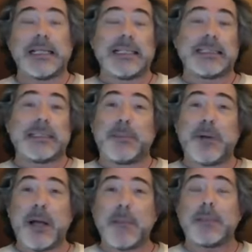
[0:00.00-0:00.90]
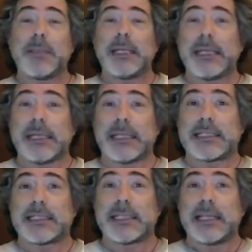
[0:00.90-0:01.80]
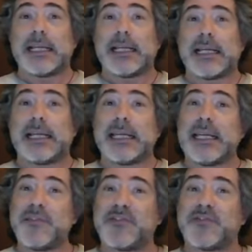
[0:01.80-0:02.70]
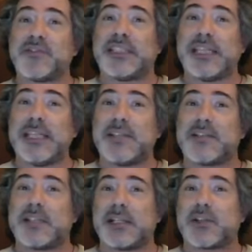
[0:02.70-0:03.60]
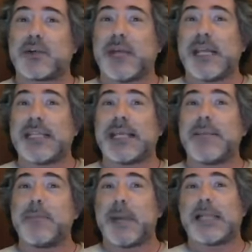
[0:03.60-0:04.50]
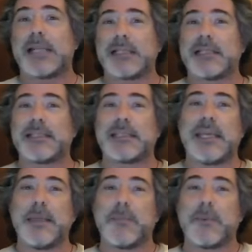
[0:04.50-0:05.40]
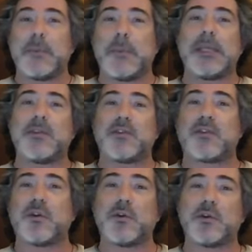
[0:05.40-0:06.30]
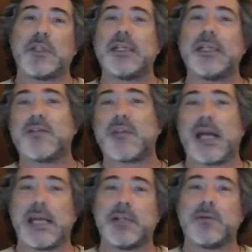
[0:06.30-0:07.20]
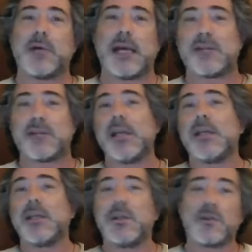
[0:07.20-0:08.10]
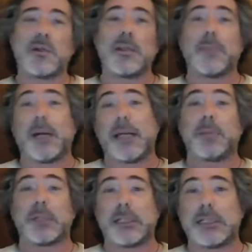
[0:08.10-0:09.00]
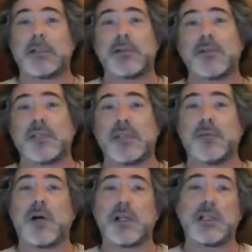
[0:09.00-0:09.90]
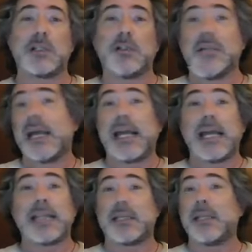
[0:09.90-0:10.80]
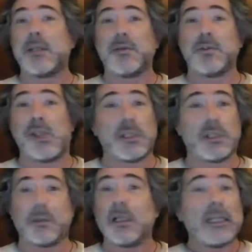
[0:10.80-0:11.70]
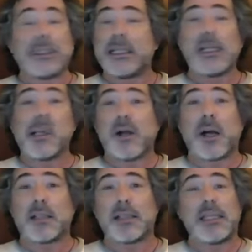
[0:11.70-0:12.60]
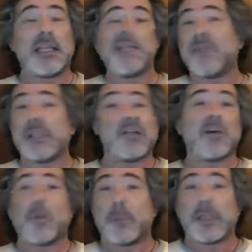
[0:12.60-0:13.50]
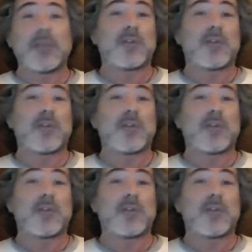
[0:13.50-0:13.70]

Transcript: The problem is, Uh, if these uh, trade imbalances keep being sold inside the U S, usually by politicals in Washington, as a huge deal, they are not. And even Europeans